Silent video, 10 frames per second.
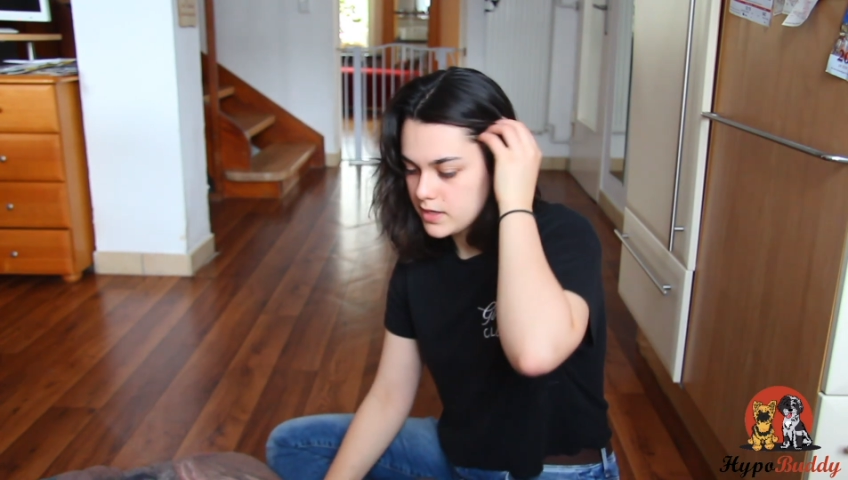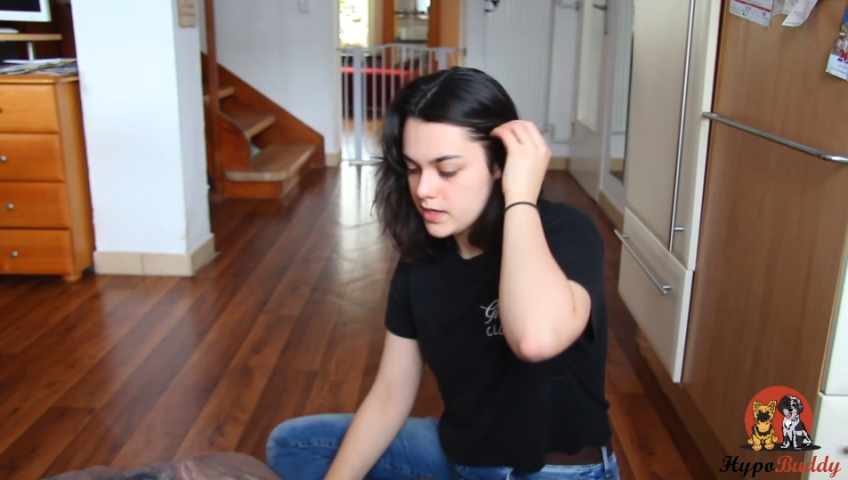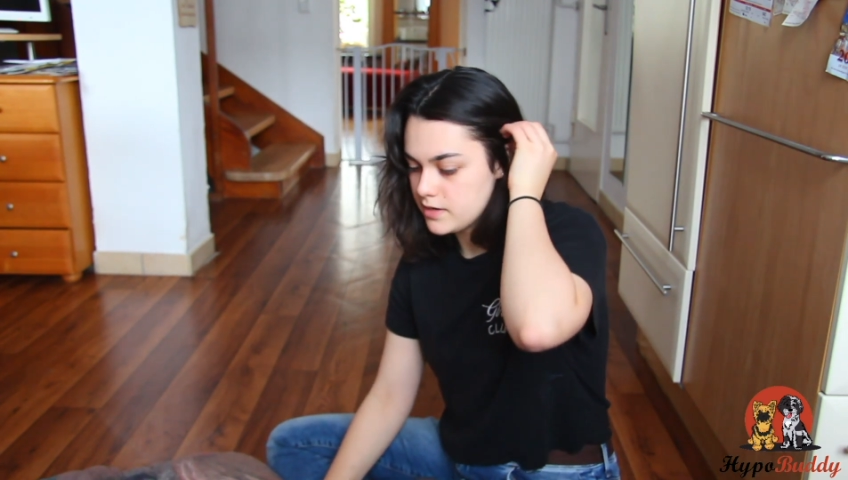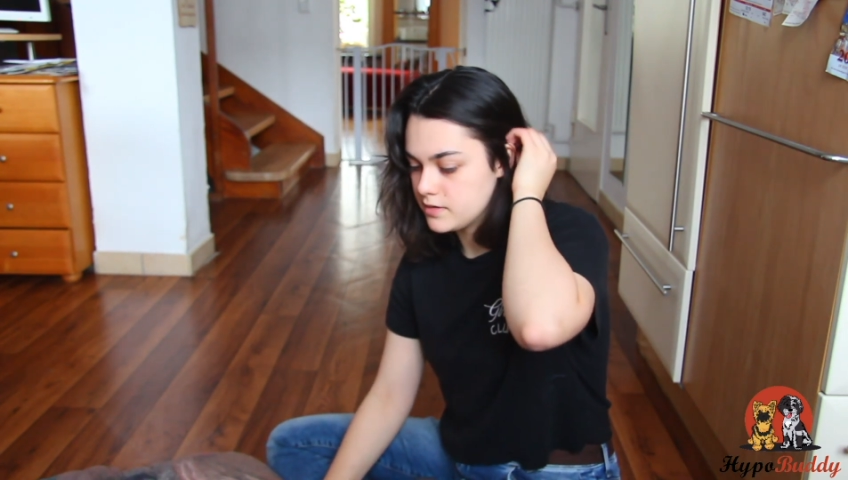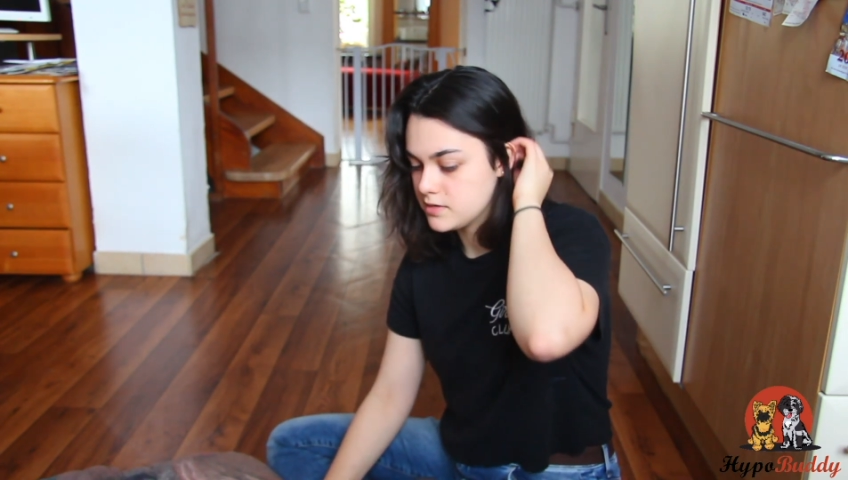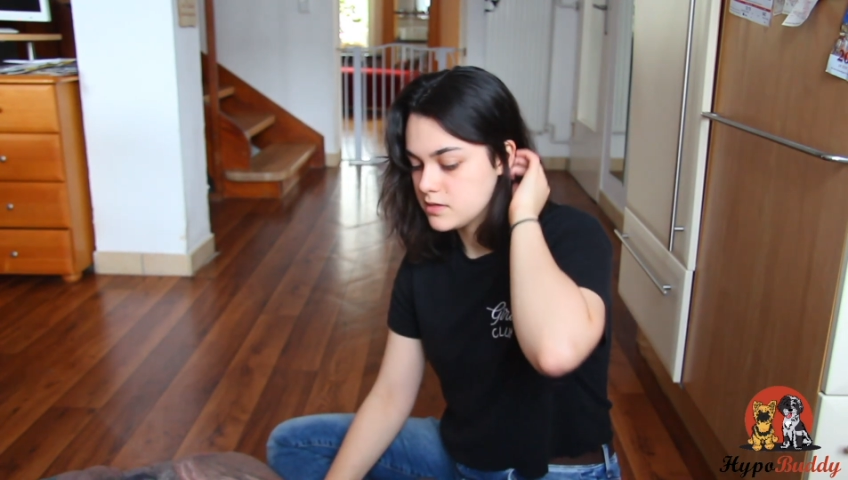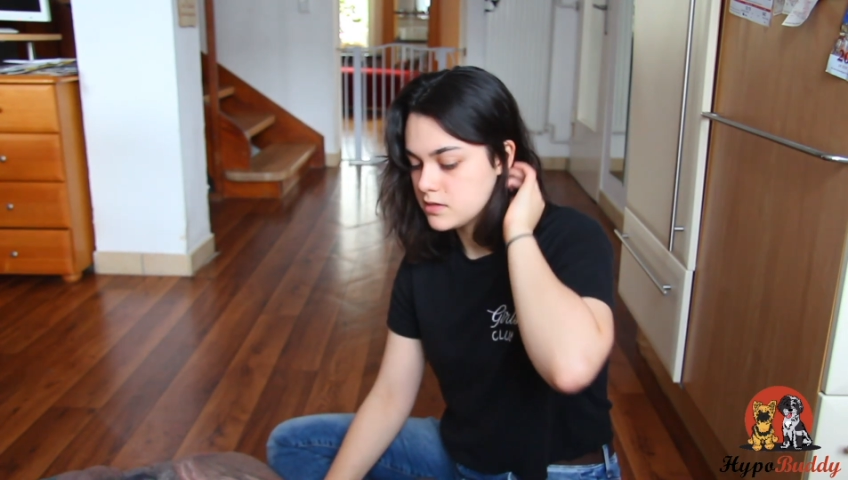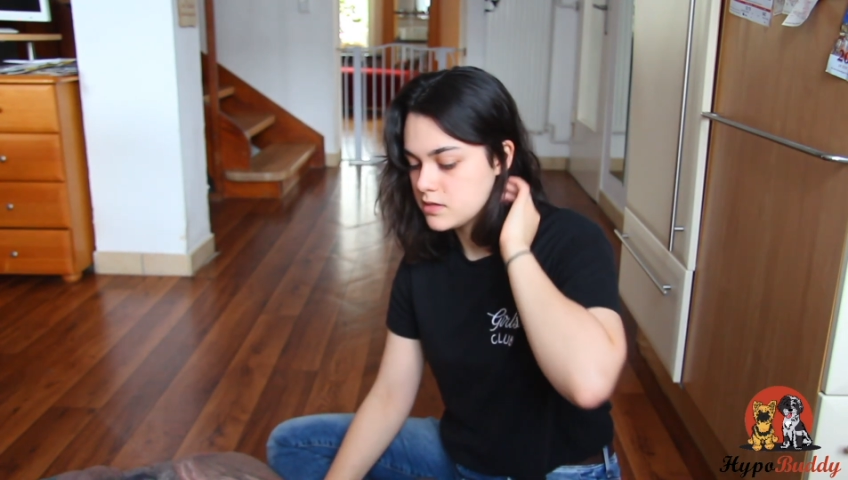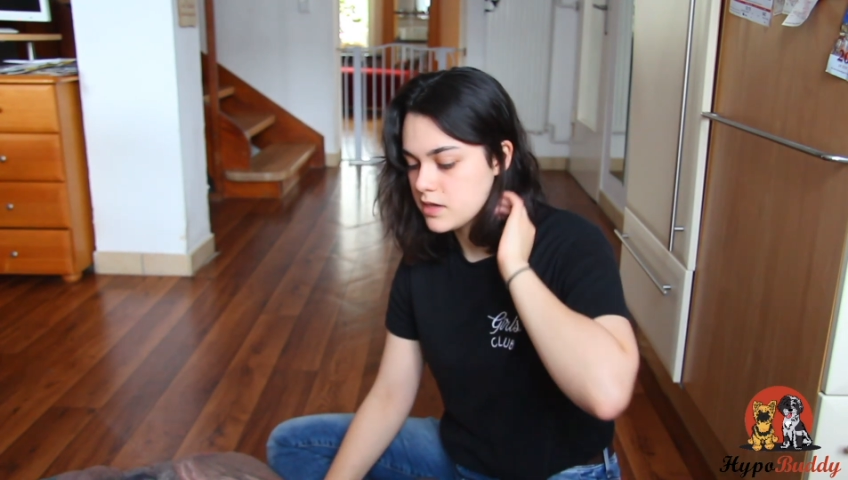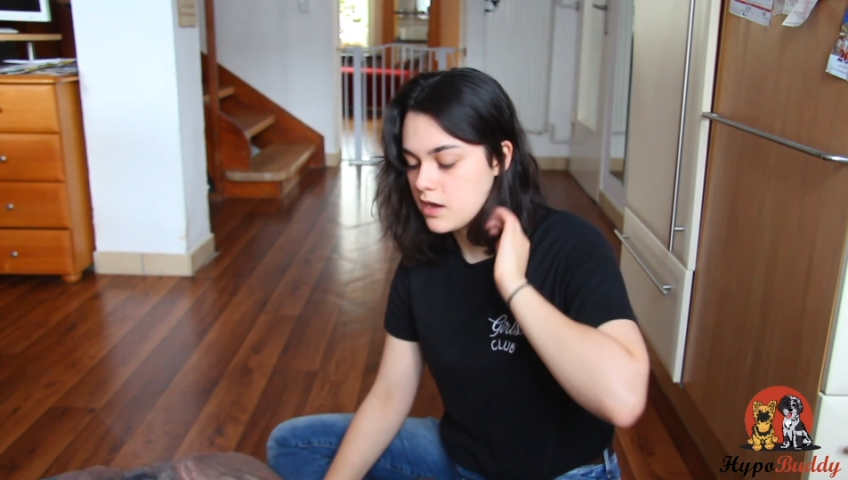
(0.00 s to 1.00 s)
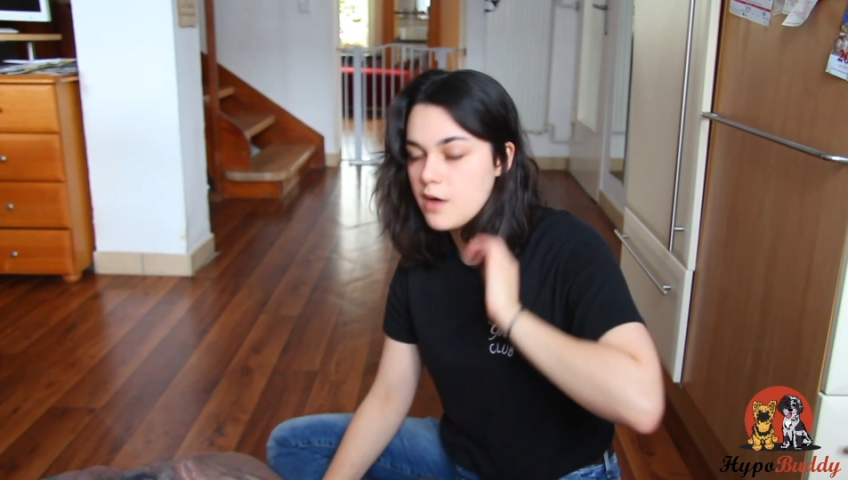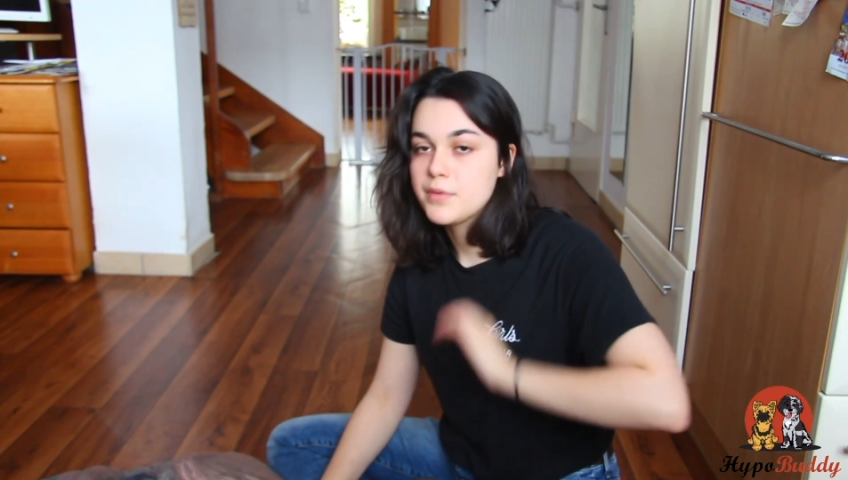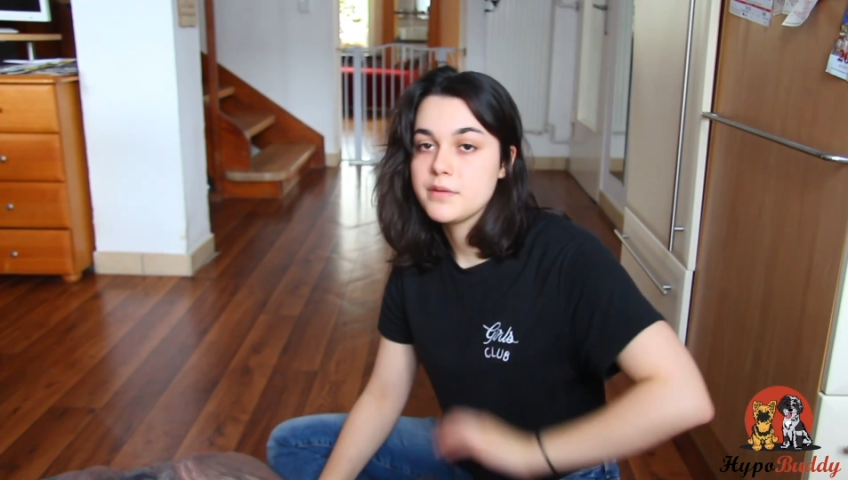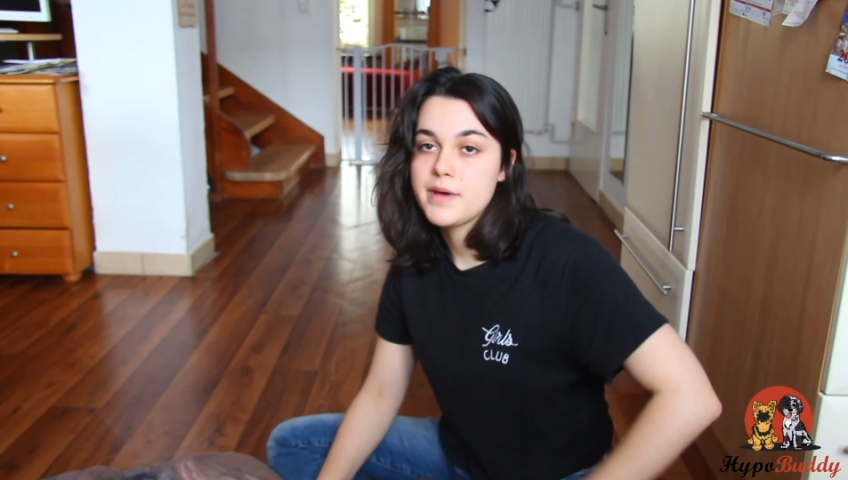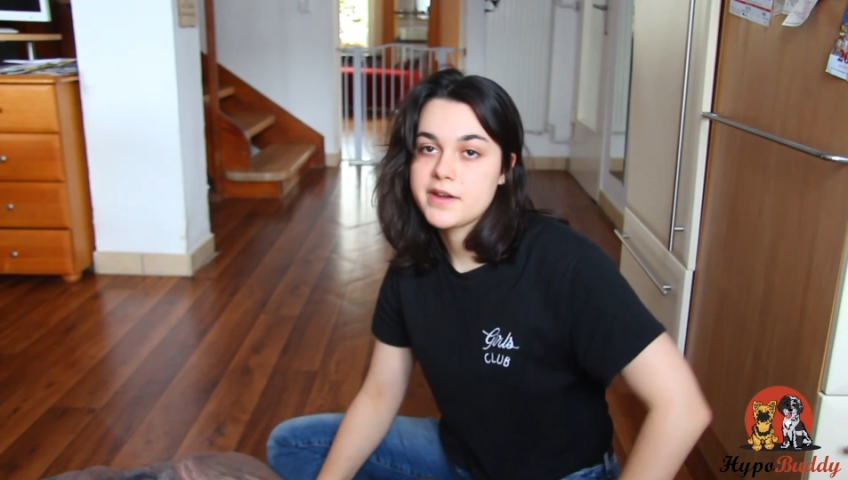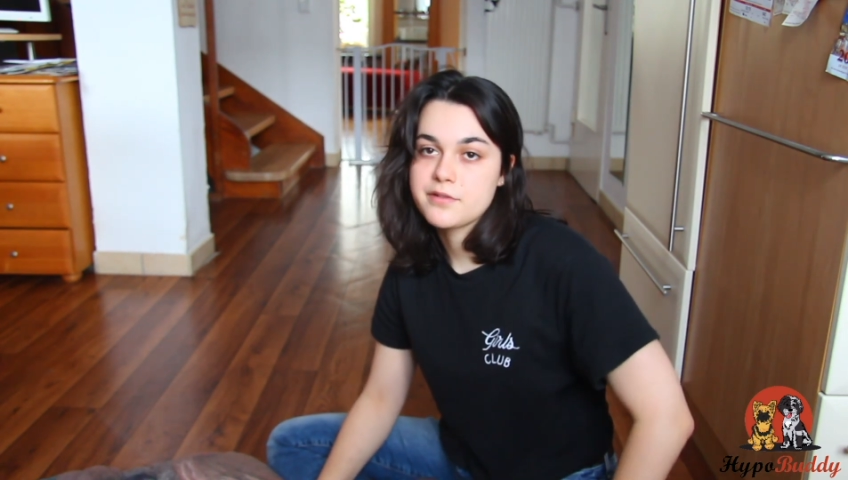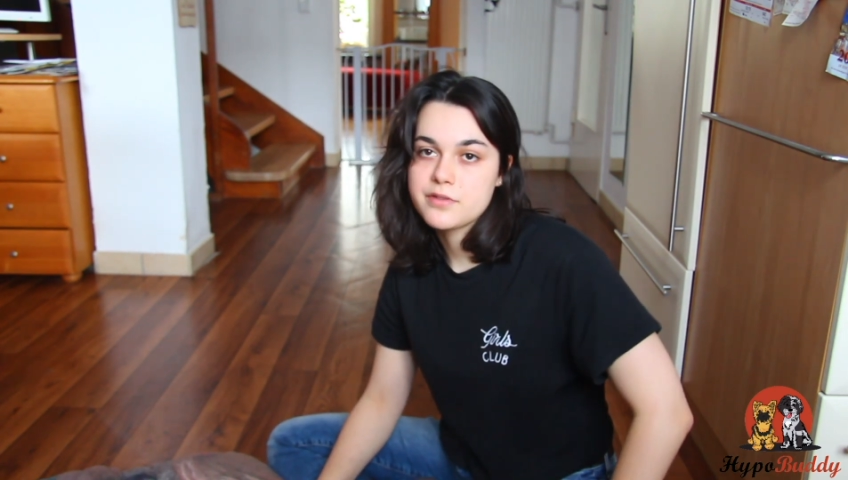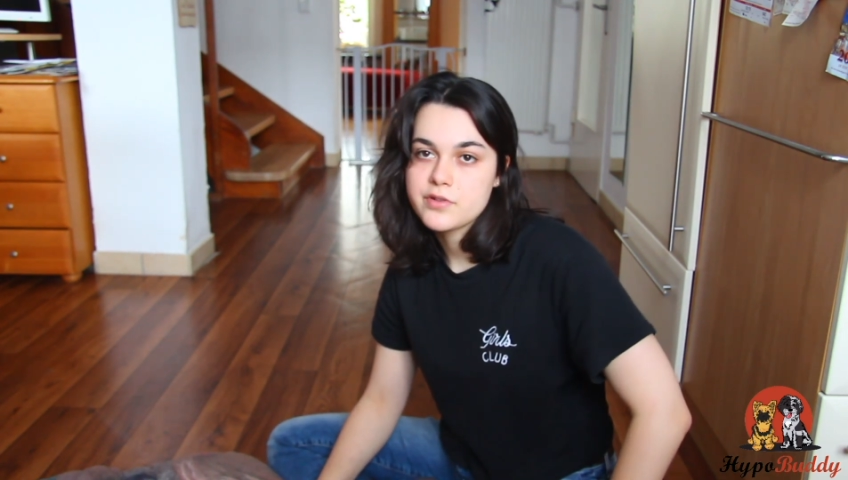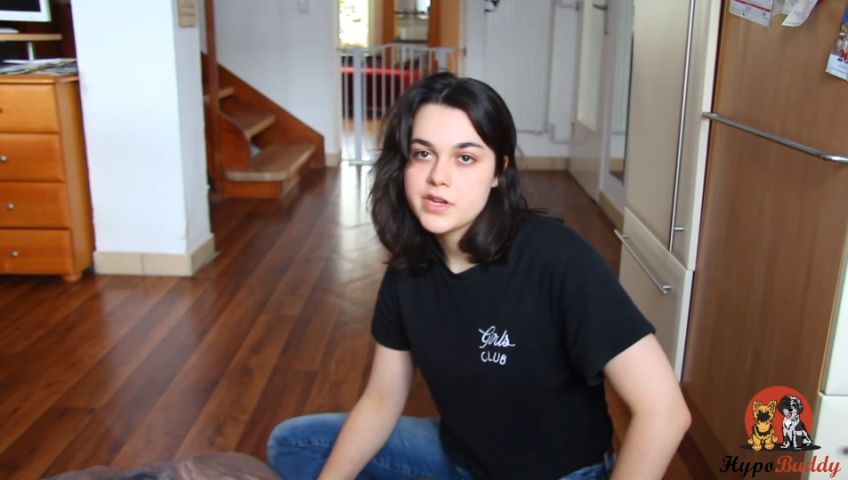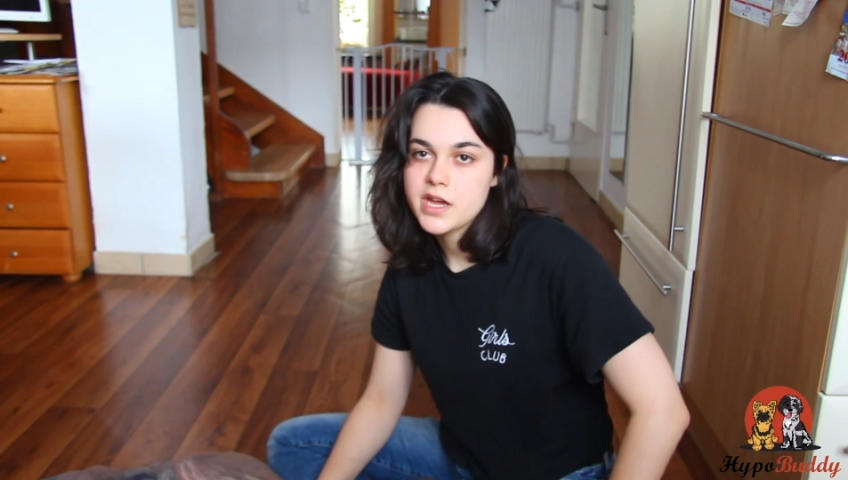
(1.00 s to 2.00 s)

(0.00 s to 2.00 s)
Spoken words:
And they come in a pack of three,